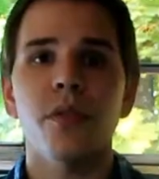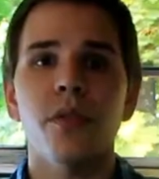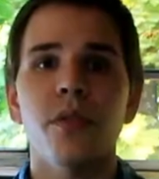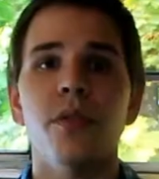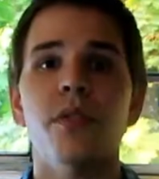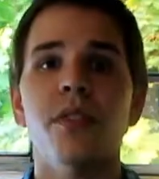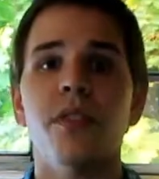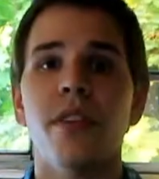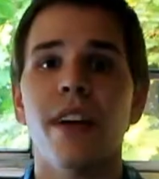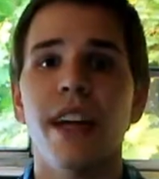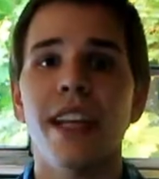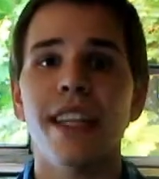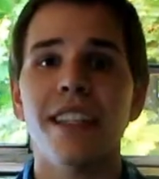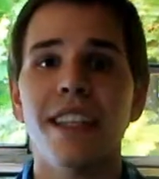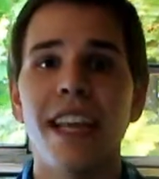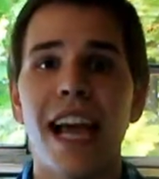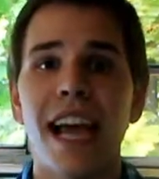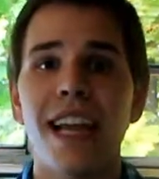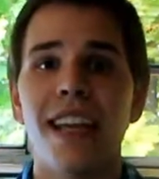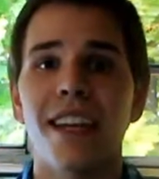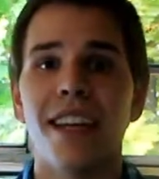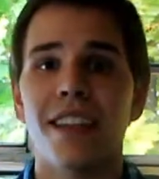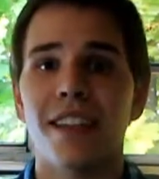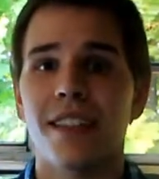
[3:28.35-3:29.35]
Use your
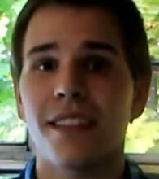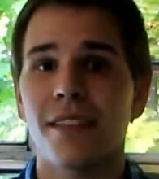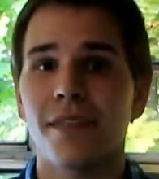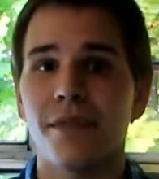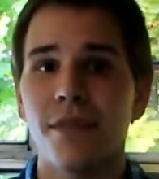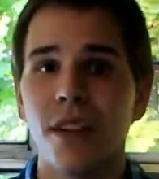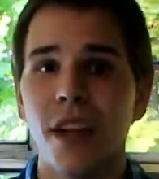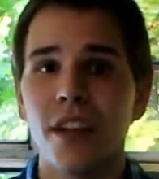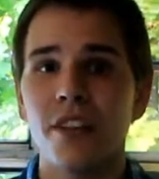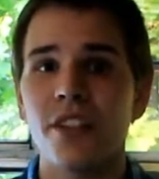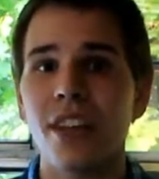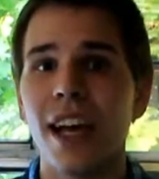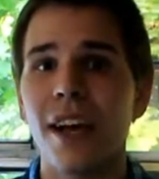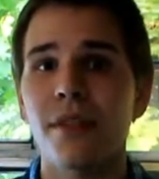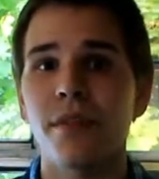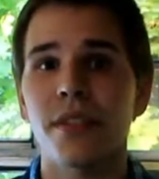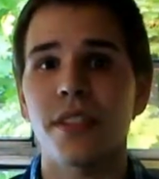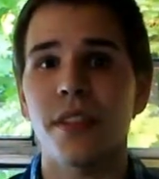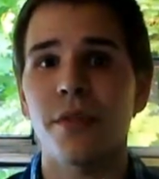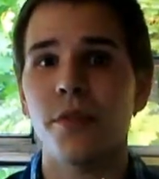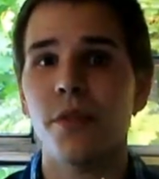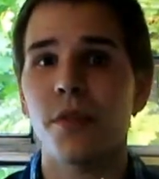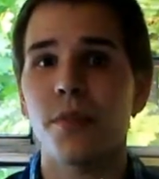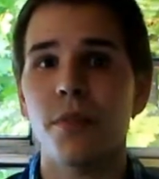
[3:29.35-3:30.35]
antagonist to flesh
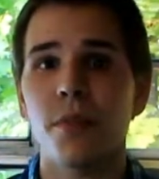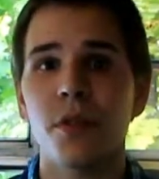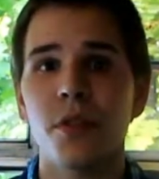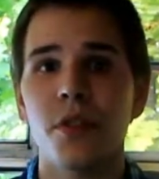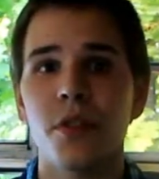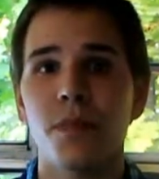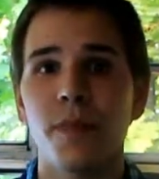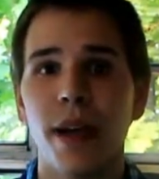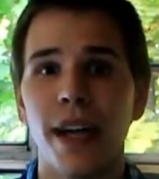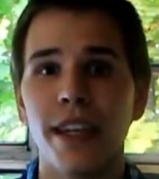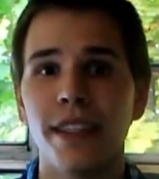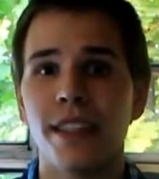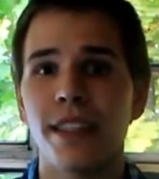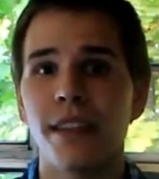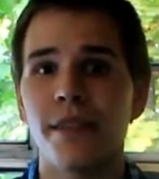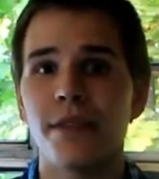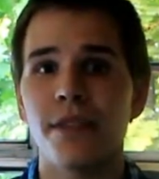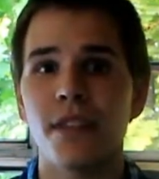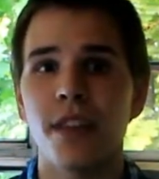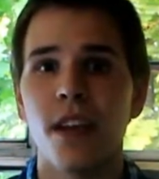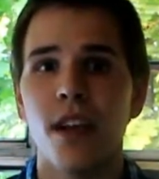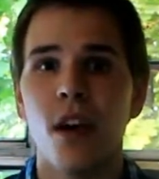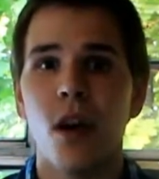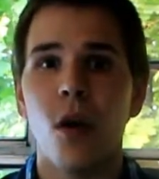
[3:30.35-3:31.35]
out different
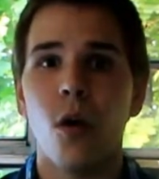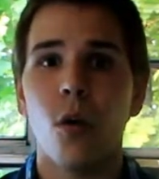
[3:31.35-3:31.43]
perspectives,